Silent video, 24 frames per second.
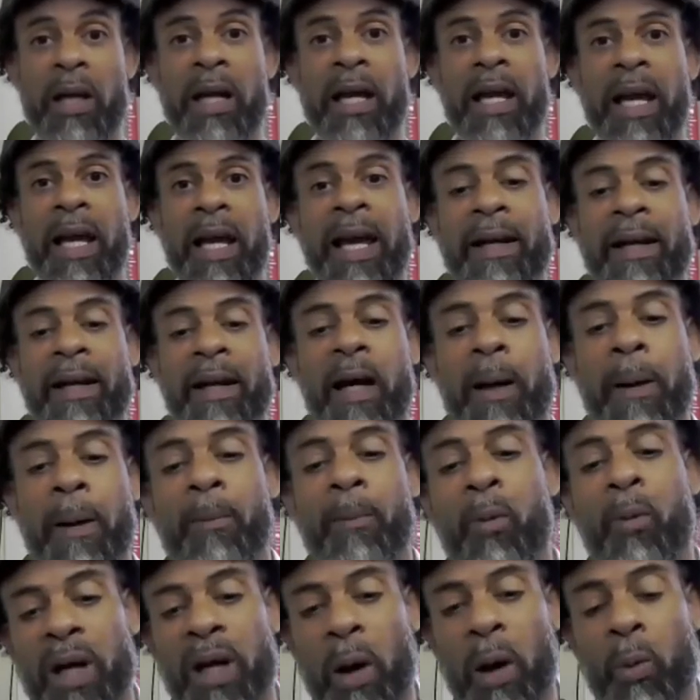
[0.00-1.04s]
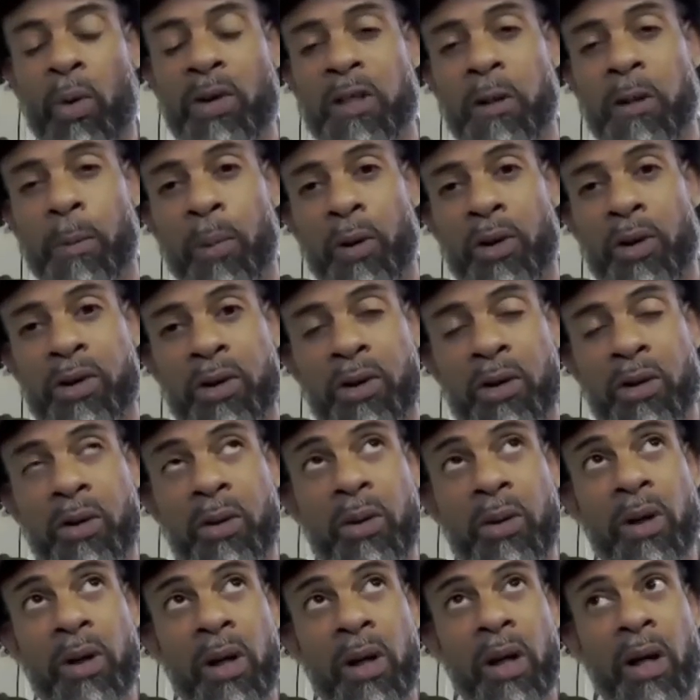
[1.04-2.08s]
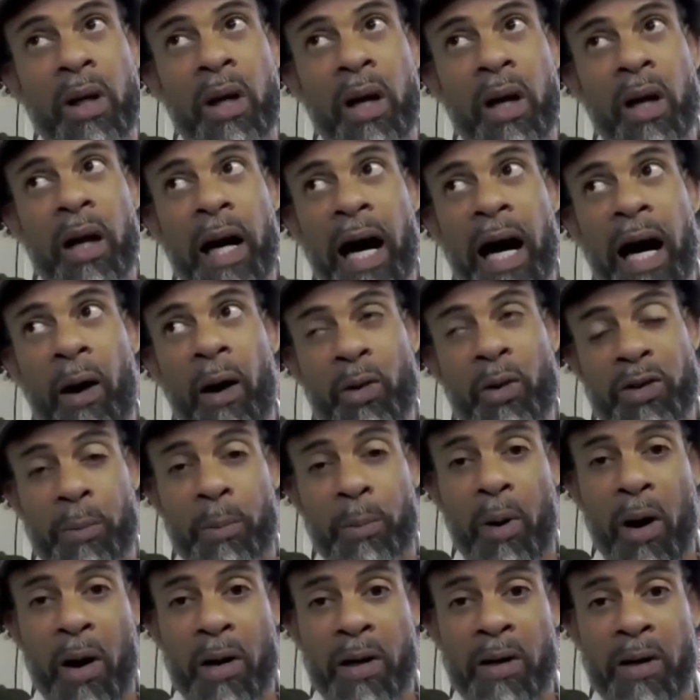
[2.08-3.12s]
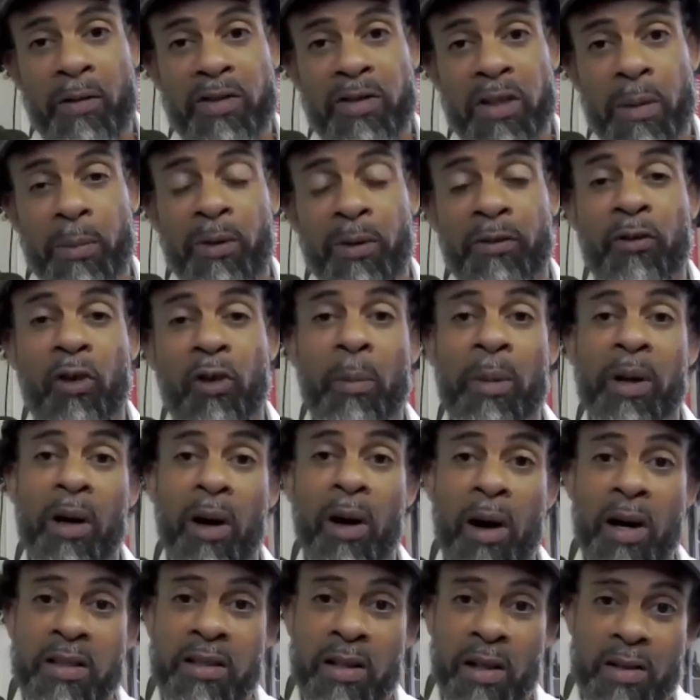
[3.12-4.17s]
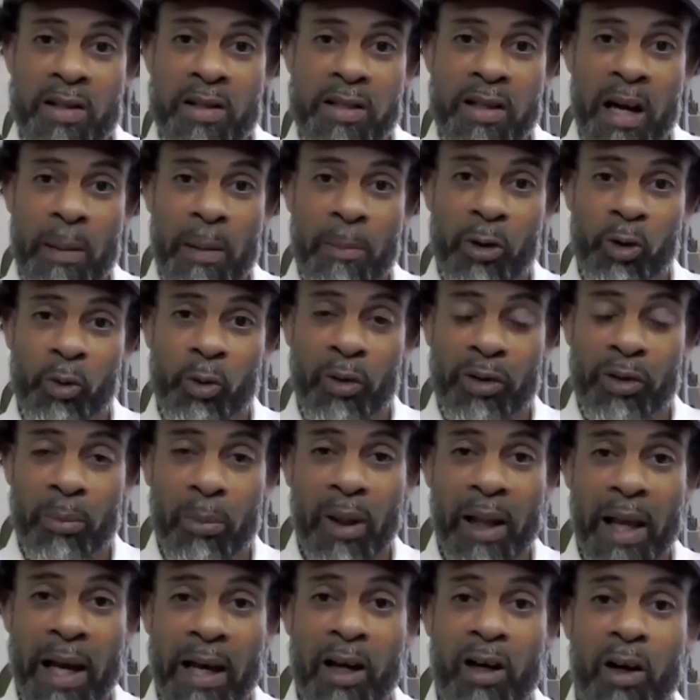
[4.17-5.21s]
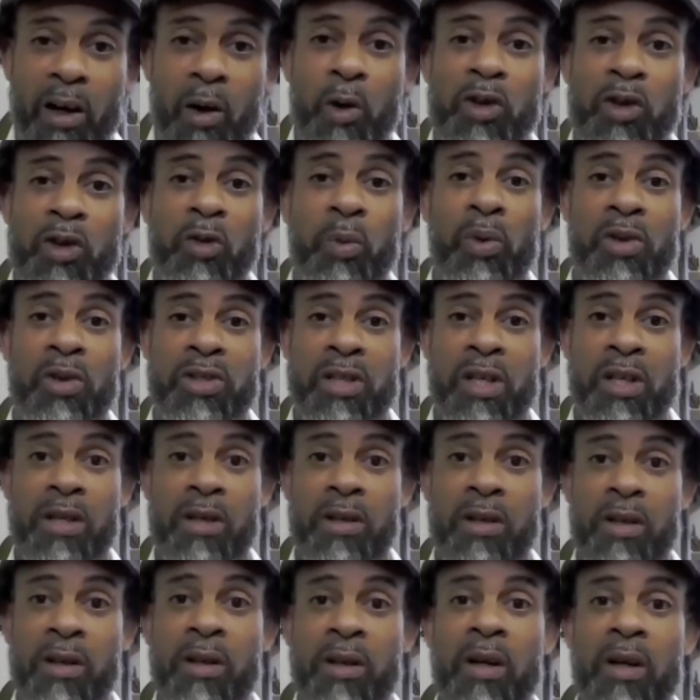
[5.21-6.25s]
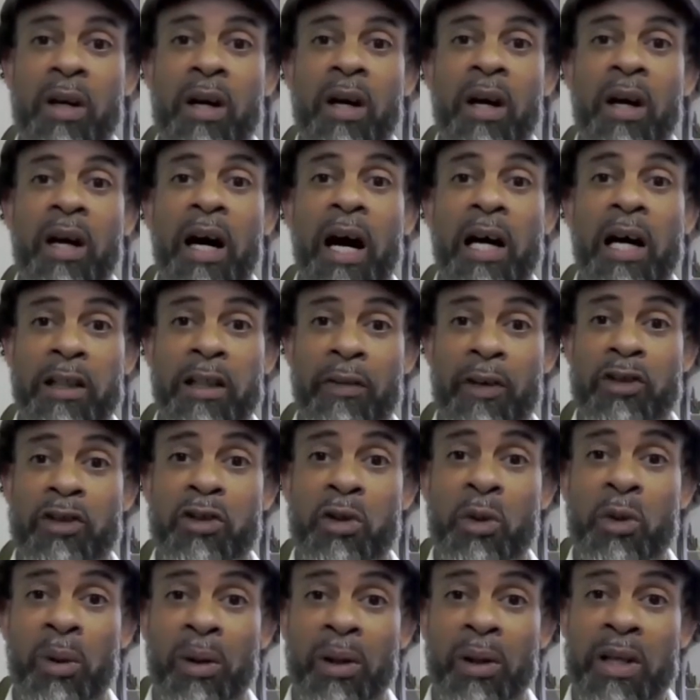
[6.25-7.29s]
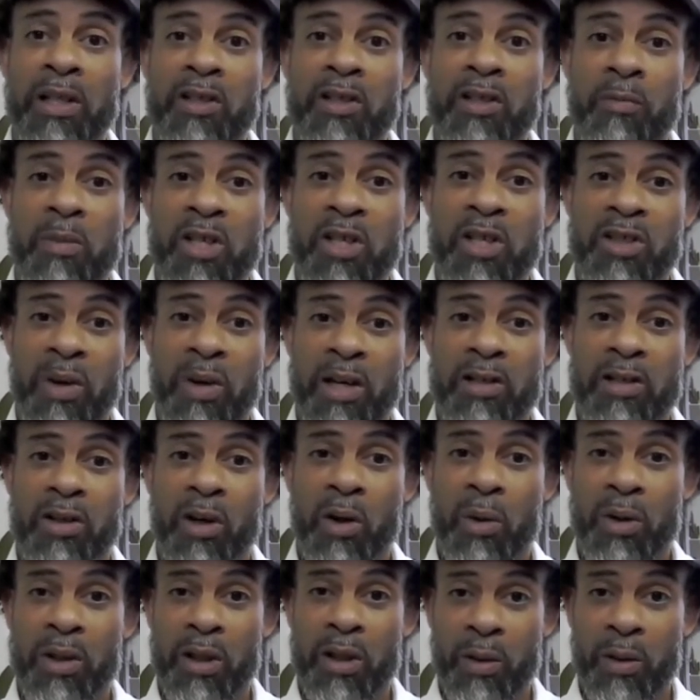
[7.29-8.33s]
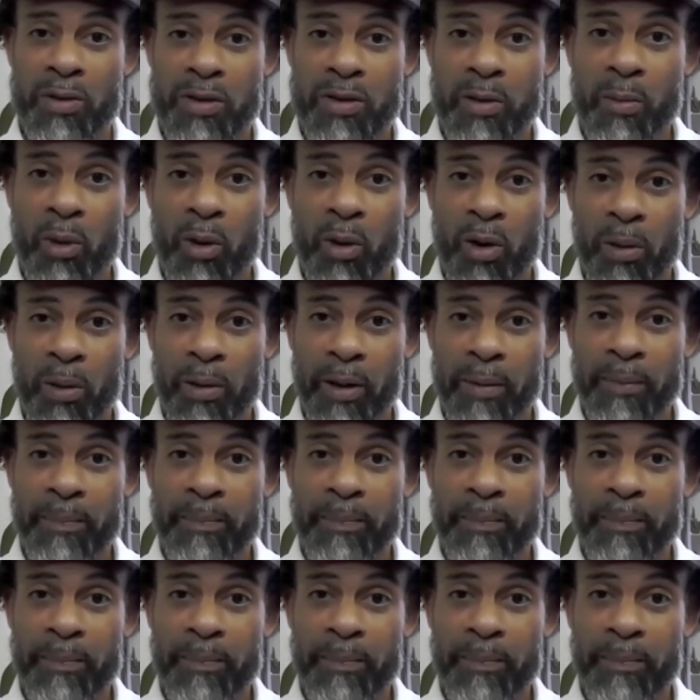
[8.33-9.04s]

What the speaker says: And when I went to Purdue, I was a part of some performing arts ensembles with the Black Cultural Center under the tutelage of Mr. Antonio Zamora.